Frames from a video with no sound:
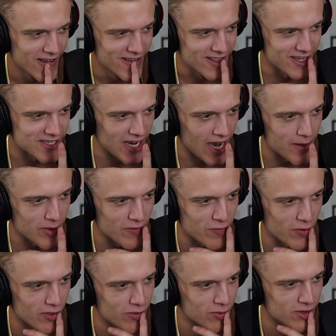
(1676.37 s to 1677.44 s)
The diamond for
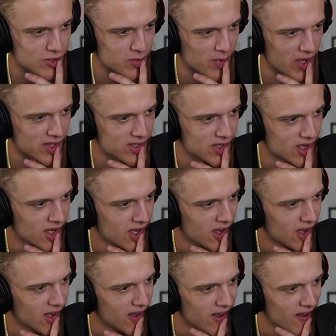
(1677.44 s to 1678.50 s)
the 300 bits.
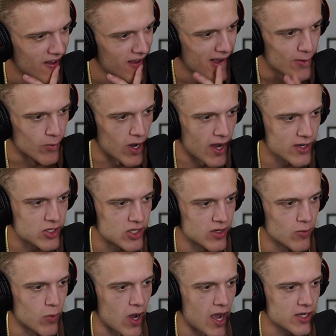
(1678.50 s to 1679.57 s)
Watch
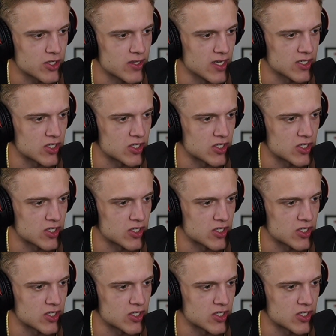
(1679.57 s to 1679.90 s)
watch this